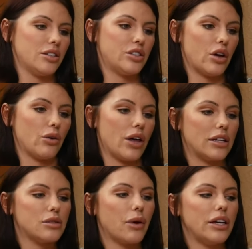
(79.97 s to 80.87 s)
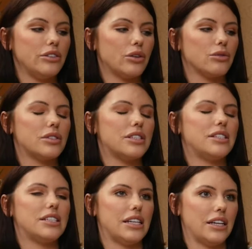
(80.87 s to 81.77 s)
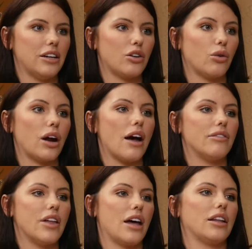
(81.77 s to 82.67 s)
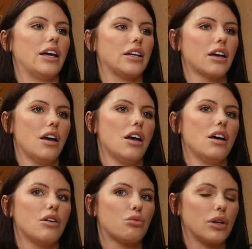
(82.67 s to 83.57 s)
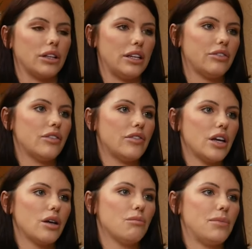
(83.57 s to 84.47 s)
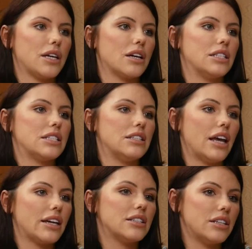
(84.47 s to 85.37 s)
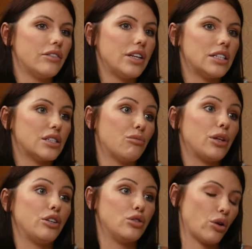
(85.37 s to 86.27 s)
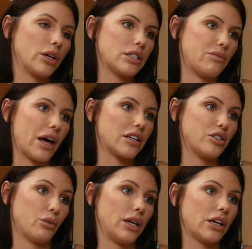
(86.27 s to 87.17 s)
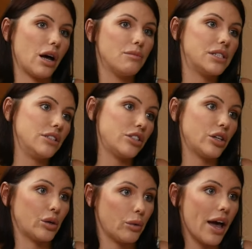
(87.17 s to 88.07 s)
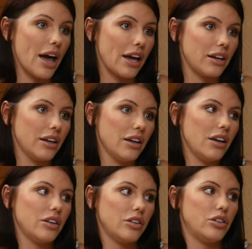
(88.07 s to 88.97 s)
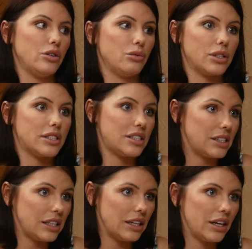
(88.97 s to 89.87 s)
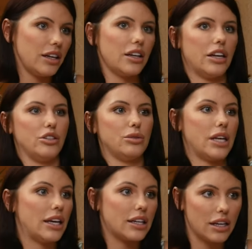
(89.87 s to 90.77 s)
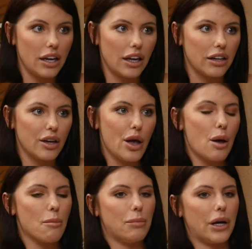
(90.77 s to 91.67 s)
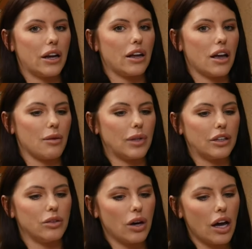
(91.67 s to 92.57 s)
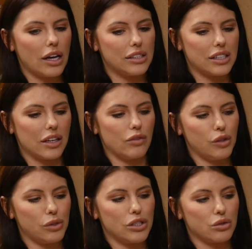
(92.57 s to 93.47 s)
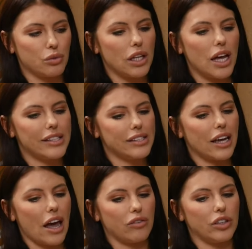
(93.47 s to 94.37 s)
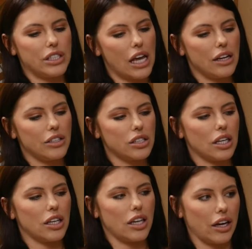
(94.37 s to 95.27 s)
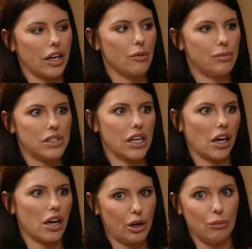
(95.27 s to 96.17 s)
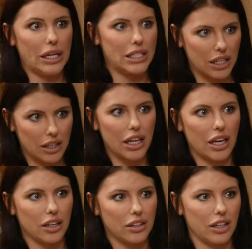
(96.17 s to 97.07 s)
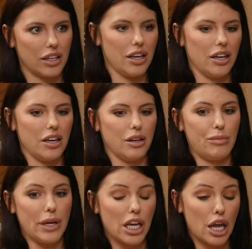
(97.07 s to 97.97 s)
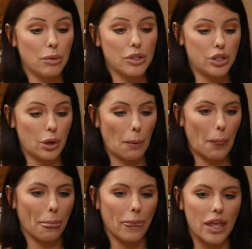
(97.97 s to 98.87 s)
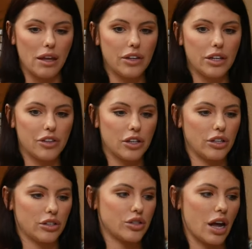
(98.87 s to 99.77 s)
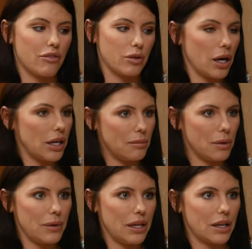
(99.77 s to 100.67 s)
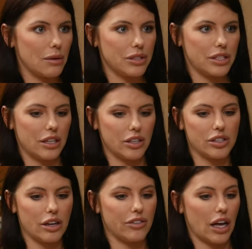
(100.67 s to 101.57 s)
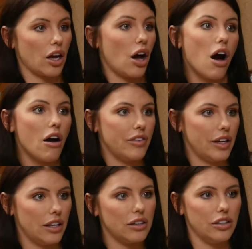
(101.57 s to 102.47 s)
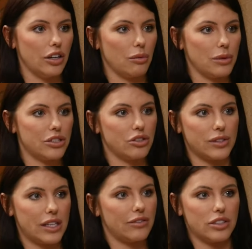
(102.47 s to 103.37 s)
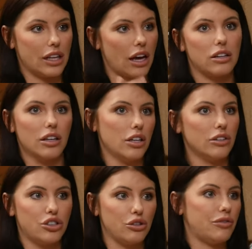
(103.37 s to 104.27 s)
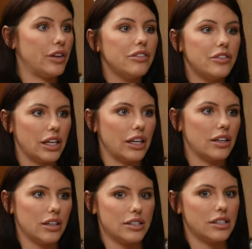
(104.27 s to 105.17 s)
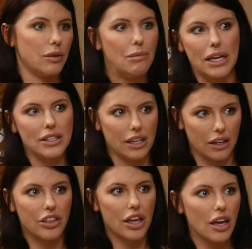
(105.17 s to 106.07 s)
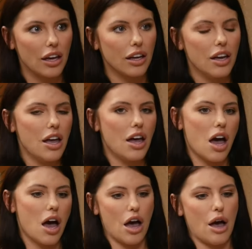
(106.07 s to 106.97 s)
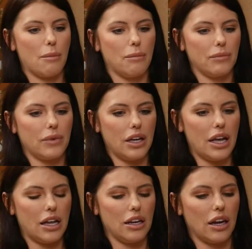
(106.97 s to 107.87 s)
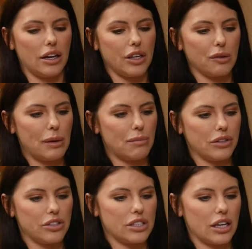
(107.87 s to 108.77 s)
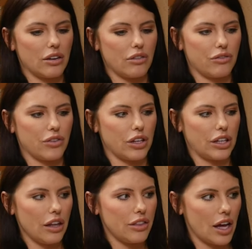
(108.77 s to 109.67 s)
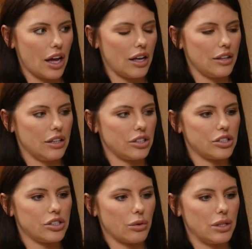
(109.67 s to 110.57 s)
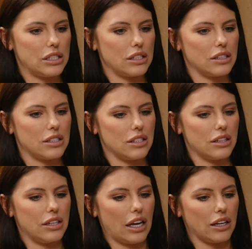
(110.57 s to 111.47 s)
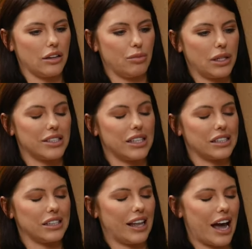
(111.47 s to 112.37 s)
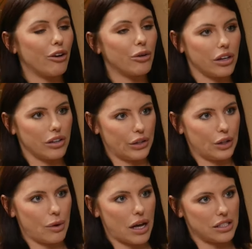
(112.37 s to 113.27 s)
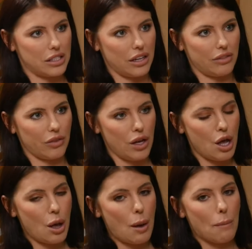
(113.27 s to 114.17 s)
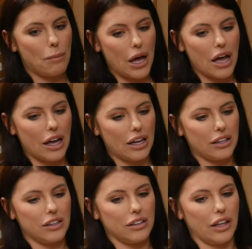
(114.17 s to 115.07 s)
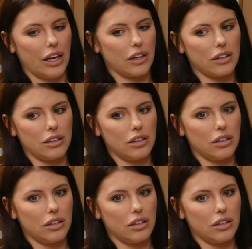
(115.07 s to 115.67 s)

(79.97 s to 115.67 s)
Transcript: So that's why you don't see it or have that like relief of it because negativity is something you don't expect. So when it comes into your way, you see it and you take it in. But I'm like, you guys, like if you would just realize like every day, just like getting up is like an amazing thing. Like mm-hmm. being able to, even if you're you're strapped for money, but being able to get yourself that coffee, you know, because you've saved that 250 is an amazing thing. Mm-hmm. Um, and I think people just like forget that and they're just so easy to listen to the negative because it's louder than the positive. Mm-hmm. But like,